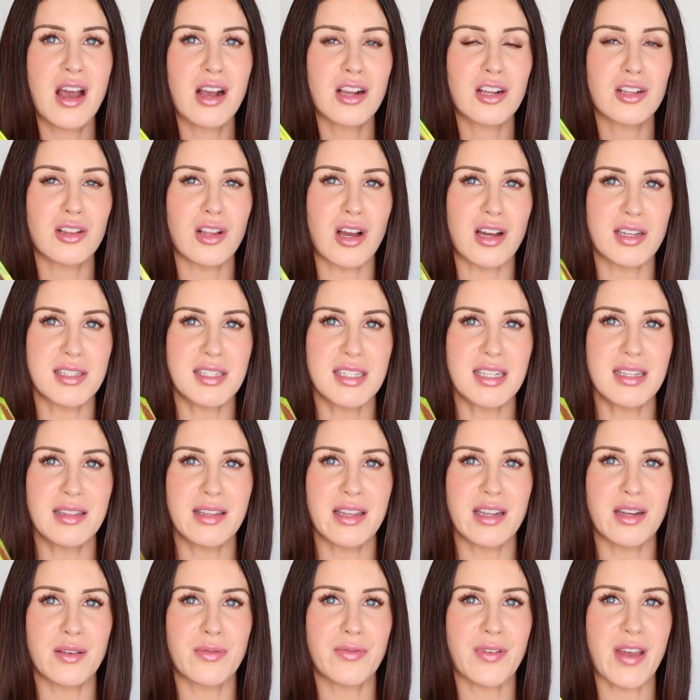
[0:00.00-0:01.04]
glossy
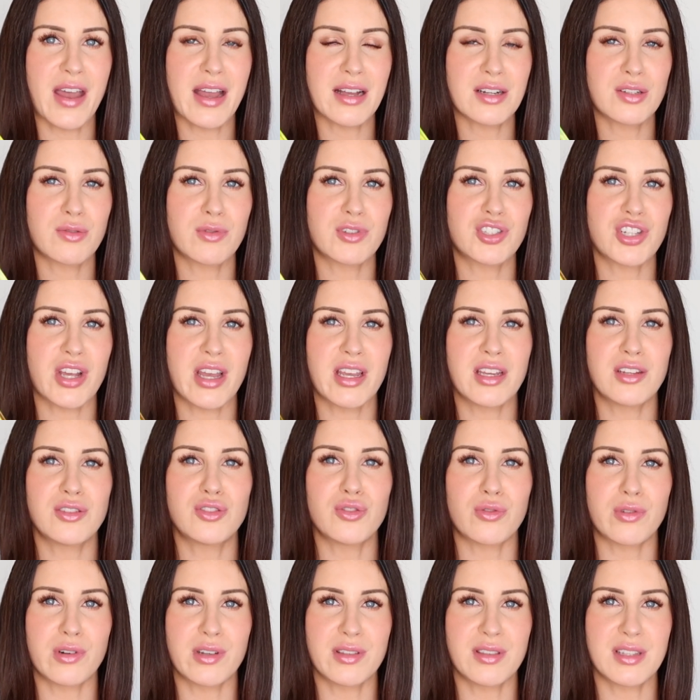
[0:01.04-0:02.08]
lid effect, which I
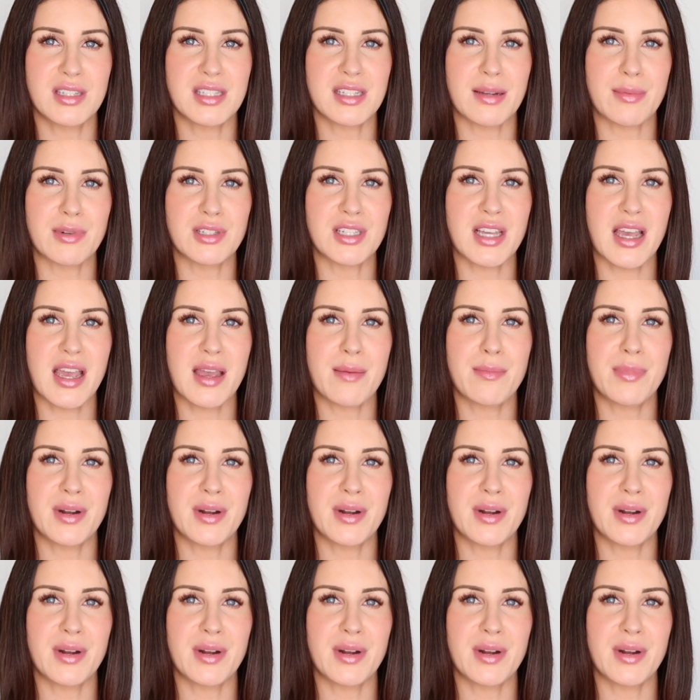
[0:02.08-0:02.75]
adore in the summertime,